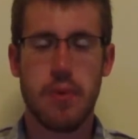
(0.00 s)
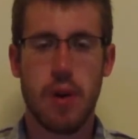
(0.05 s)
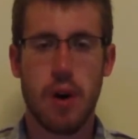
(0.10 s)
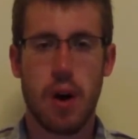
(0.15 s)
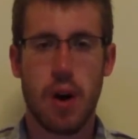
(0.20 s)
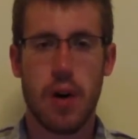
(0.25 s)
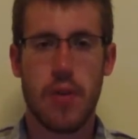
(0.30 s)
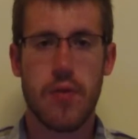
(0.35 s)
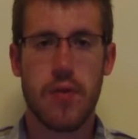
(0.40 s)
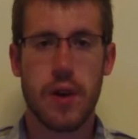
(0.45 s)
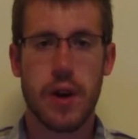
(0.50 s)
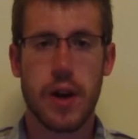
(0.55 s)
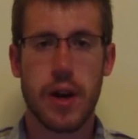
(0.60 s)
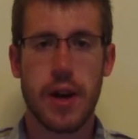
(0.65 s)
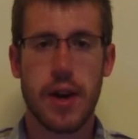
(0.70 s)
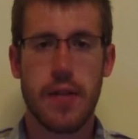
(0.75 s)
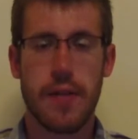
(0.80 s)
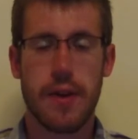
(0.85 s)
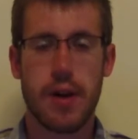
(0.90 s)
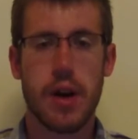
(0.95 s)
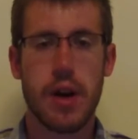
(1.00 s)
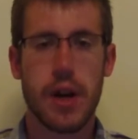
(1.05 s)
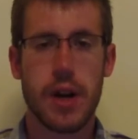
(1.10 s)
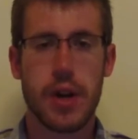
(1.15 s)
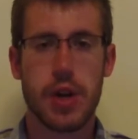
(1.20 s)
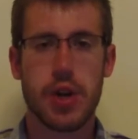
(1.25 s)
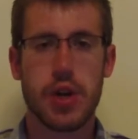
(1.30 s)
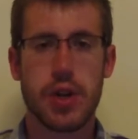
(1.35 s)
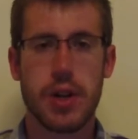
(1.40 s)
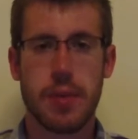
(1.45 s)
offering a very
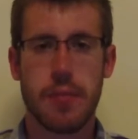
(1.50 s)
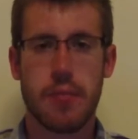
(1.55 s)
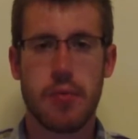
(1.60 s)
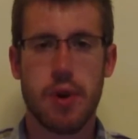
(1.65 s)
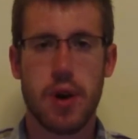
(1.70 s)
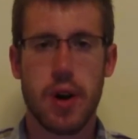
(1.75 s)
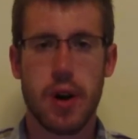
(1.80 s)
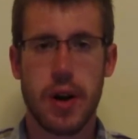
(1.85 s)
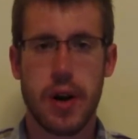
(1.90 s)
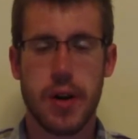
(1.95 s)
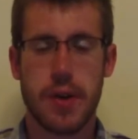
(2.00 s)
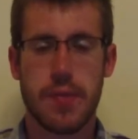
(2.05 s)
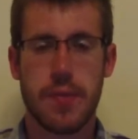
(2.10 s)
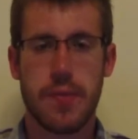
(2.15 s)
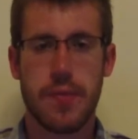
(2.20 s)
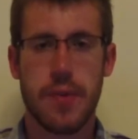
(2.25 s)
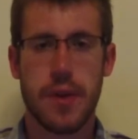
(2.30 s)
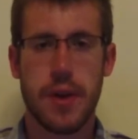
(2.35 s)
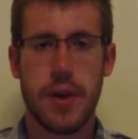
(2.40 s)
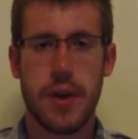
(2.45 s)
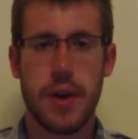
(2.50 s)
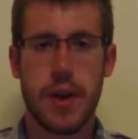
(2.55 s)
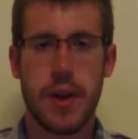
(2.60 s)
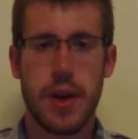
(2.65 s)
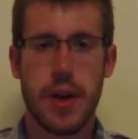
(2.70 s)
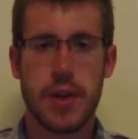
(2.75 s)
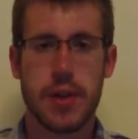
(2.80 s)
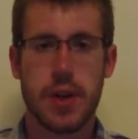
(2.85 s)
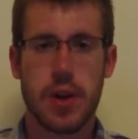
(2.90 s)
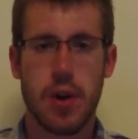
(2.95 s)
interesting product.
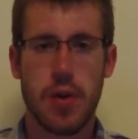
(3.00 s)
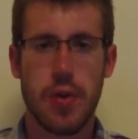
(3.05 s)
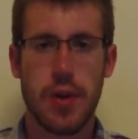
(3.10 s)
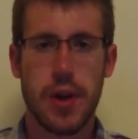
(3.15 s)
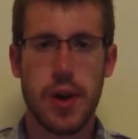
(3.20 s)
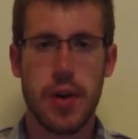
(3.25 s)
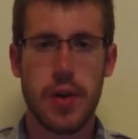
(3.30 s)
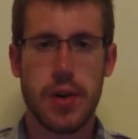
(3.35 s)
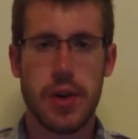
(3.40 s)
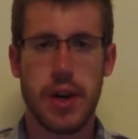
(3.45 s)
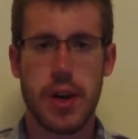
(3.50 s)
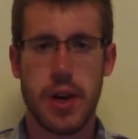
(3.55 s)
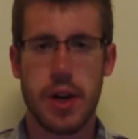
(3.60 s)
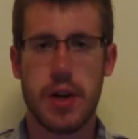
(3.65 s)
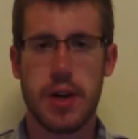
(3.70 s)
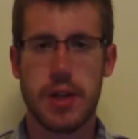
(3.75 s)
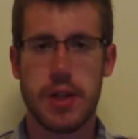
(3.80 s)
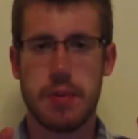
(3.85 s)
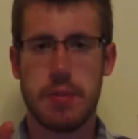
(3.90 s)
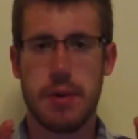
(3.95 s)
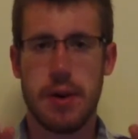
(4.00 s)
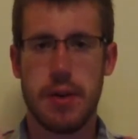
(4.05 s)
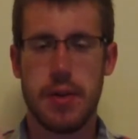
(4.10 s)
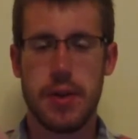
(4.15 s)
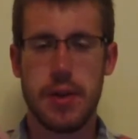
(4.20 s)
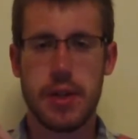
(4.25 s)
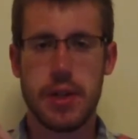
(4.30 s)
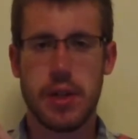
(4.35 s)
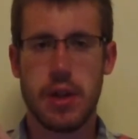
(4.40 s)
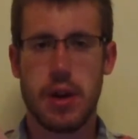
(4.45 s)
It's called the Gotenna. It's about
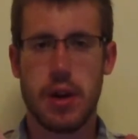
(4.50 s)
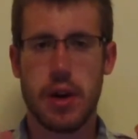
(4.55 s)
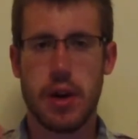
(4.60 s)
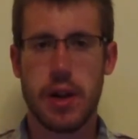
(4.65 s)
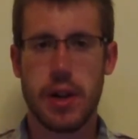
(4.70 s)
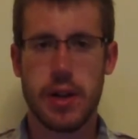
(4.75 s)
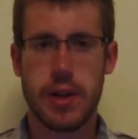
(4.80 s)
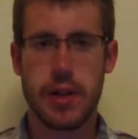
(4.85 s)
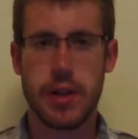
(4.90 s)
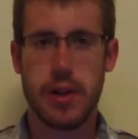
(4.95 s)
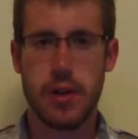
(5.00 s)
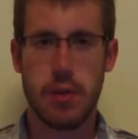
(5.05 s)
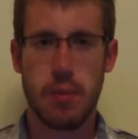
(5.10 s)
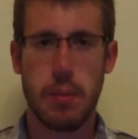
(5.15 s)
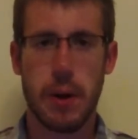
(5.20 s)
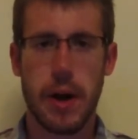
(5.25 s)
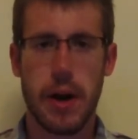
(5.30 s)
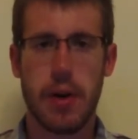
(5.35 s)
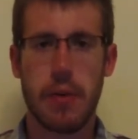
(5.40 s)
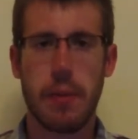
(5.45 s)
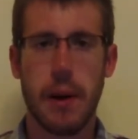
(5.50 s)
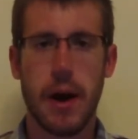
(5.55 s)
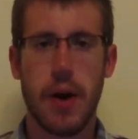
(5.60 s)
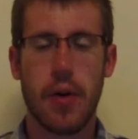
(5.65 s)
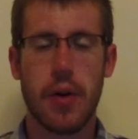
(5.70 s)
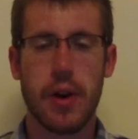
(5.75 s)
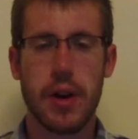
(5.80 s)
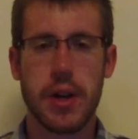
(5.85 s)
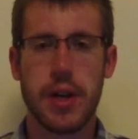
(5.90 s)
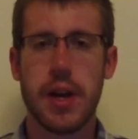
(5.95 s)
this long, and it's a little
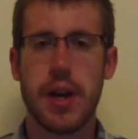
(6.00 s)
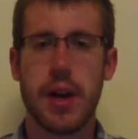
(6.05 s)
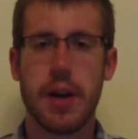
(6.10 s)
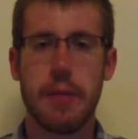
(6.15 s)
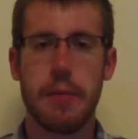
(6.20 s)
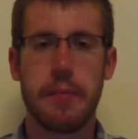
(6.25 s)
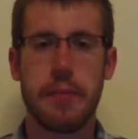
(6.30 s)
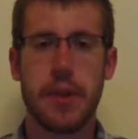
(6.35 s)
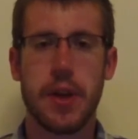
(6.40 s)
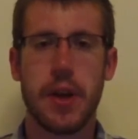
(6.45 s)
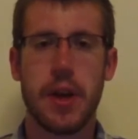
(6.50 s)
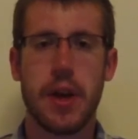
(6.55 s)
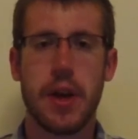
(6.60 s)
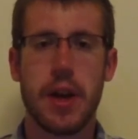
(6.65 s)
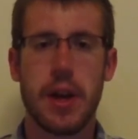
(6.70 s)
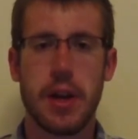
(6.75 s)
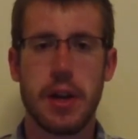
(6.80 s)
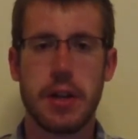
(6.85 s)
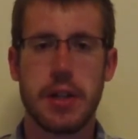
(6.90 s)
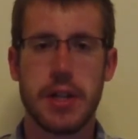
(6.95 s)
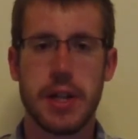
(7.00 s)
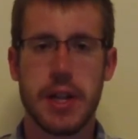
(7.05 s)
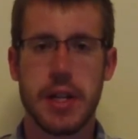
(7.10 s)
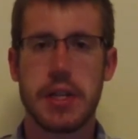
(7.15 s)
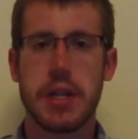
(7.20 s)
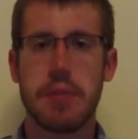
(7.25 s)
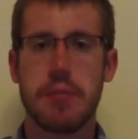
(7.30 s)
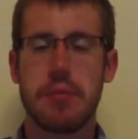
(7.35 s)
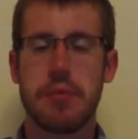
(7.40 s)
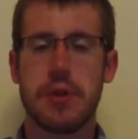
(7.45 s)
battery-powered antenna. It
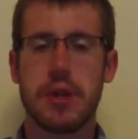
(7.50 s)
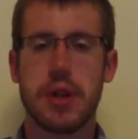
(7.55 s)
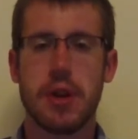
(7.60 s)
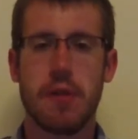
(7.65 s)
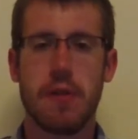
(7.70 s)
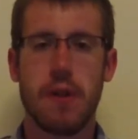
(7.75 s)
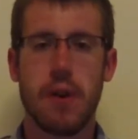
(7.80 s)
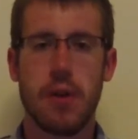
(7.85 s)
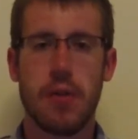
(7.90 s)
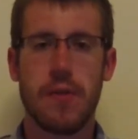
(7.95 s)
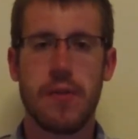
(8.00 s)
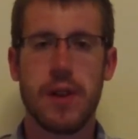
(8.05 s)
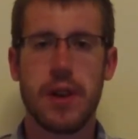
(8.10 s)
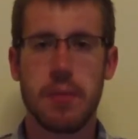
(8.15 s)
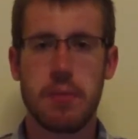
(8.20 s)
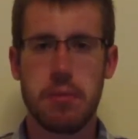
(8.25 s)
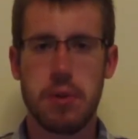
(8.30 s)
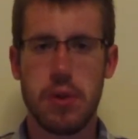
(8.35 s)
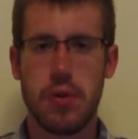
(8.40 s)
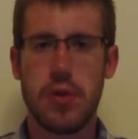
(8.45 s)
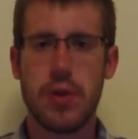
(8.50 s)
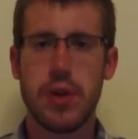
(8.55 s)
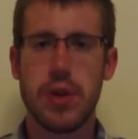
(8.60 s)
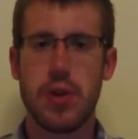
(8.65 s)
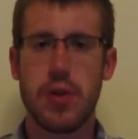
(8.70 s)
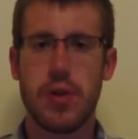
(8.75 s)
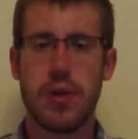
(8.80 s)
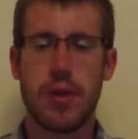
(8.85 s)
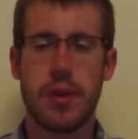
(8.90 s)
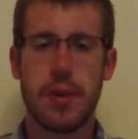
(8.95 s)
syncs up to your phone via
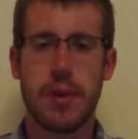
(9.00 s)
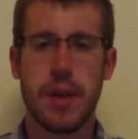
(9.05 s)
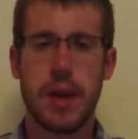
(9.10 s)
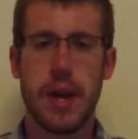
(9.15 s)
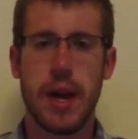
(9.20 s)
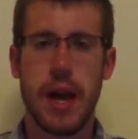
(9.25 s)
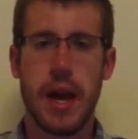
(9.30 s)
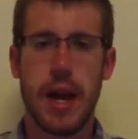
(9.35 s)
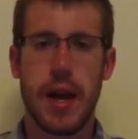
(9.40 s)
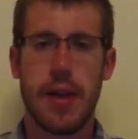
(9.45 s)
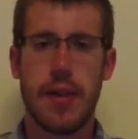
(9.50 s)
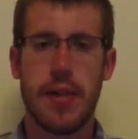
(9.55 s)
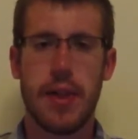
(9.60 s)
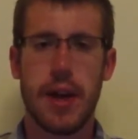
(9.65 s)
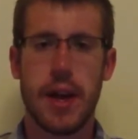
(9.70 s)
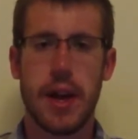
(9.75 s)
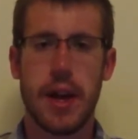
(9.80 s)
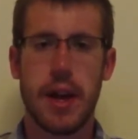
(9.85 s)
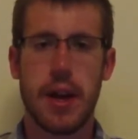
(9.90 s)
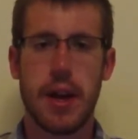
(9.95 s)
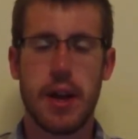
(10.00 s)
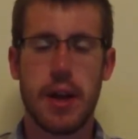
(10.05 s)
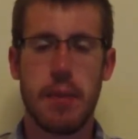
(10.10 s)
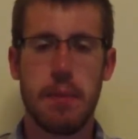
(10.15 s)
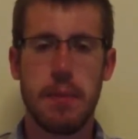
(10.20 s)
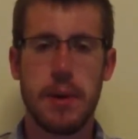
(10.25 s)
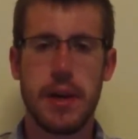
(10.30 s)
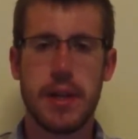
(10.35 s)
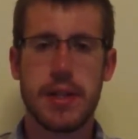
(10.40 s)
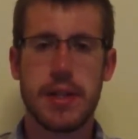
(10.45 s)
Bluetooth and then
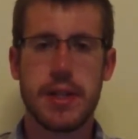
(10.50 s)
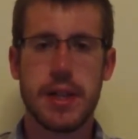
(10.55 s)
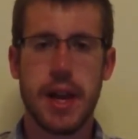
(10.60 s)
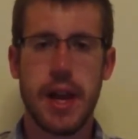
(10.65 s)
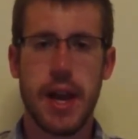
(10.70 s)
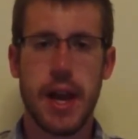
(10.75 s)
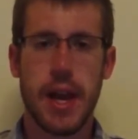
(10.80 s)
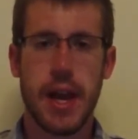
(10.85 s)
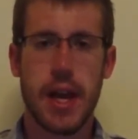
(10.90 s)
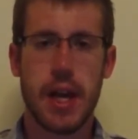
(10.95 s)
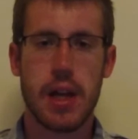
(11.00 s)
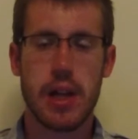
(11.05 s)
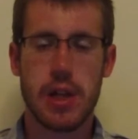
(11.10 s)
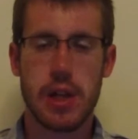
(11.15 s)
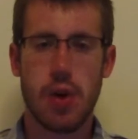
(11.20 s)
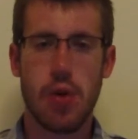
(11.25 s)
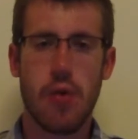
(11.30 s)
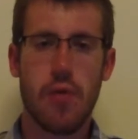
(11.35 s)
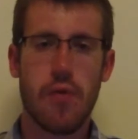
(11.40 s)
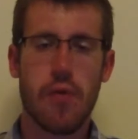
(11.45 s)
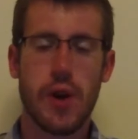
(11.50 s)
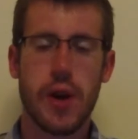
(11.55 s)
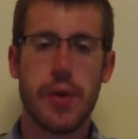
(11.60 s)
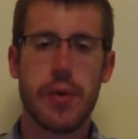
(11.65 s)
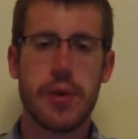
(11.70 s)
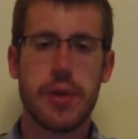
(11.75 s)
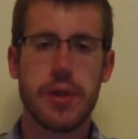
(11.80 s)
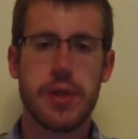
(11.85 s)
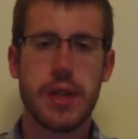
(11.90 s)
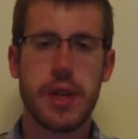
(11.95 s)
emits a
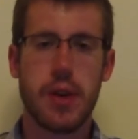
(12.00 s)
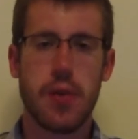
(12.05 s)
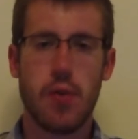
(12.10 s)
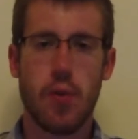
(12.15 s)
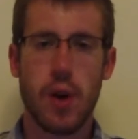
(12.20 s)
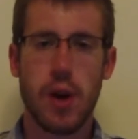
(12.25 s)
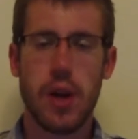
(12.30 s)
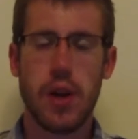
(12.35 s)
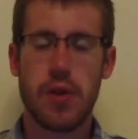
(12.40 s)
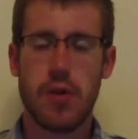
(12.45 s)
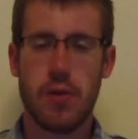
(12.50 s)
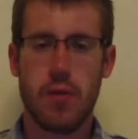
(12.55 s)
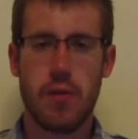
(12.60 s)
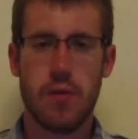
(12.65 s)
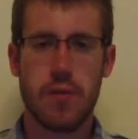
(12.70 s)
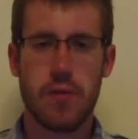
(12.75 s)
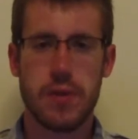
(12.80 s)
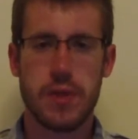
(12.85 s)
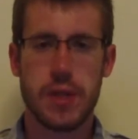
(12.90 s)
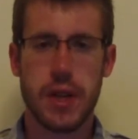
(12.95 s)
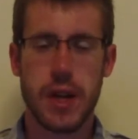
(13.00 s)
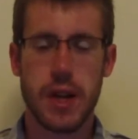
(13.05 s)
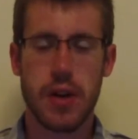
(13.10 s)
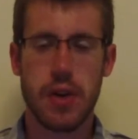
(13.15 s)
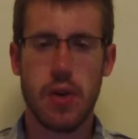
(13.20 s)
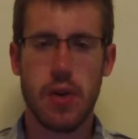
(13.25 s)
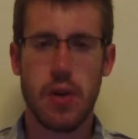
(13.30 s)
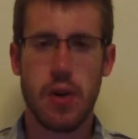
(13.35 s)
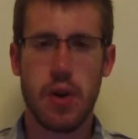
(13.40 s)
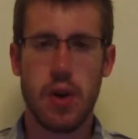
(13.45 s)
low-frequency radio
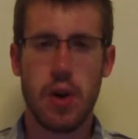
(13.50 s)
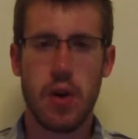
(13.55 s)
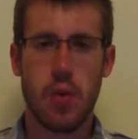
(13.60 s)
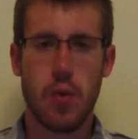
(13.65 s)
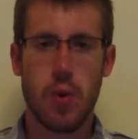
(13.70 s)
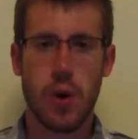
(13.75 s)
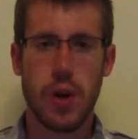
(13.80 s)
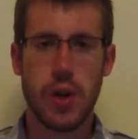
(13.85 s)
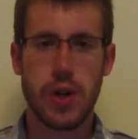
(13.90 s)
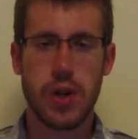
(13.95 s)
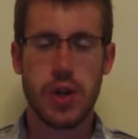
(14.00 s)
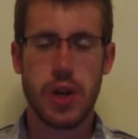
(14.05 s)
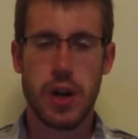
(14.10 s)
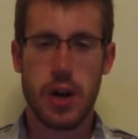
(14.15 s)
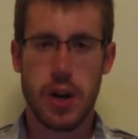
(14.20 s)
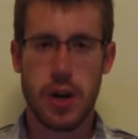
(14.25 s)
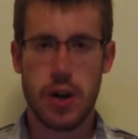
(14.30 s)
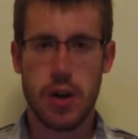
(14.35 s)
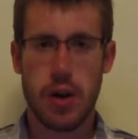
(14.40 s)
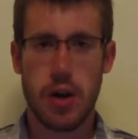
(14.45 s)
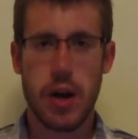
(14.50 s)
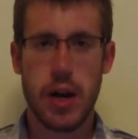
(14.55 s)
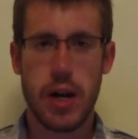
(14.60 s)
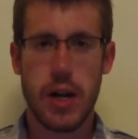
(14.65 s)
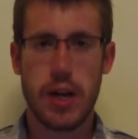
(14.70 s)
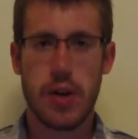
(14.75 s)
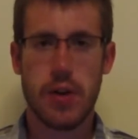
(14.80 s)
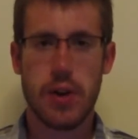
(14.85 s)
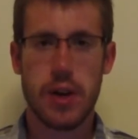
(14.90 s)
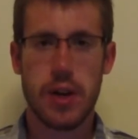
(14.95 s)
signal, which, under
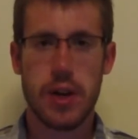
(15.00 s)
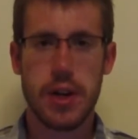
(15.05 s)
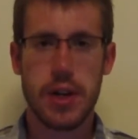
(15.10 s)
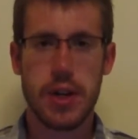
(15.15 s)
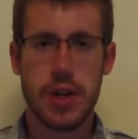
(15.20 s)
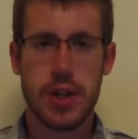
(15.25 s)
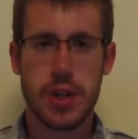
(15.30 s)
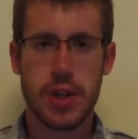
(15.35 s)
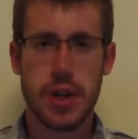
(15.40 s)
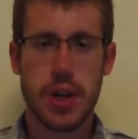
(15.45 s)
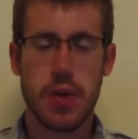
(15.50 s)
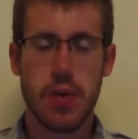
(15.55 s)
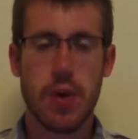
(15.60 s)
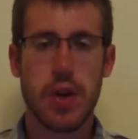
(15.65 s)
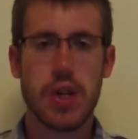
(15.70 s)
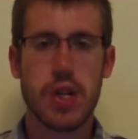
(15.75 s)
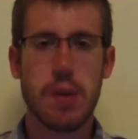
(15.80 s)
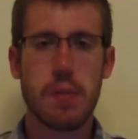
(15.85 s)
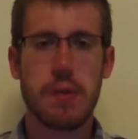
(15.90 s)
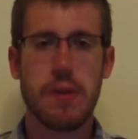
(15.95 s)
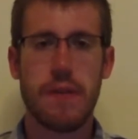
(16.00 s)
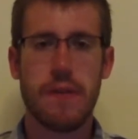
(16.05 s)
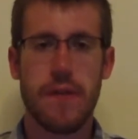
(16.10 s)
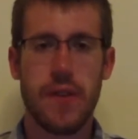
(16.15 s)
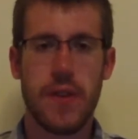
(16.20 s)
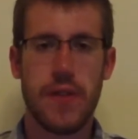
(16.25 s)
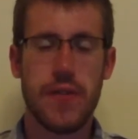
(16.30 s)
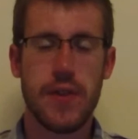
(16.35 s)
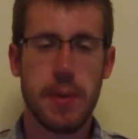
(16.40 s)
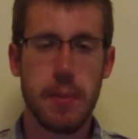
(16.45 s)
ideal conditions, can reach up to
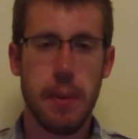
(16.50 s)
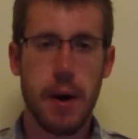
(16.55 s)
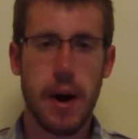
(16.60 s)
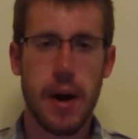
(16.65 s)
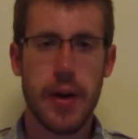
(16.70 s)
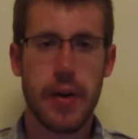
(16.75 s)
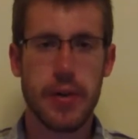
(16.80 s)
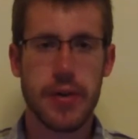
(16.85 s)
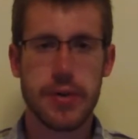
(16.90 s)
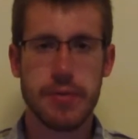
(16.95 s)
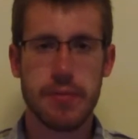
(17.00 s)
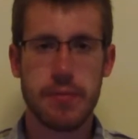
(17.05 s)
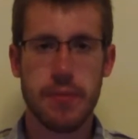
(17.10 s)
50 miles.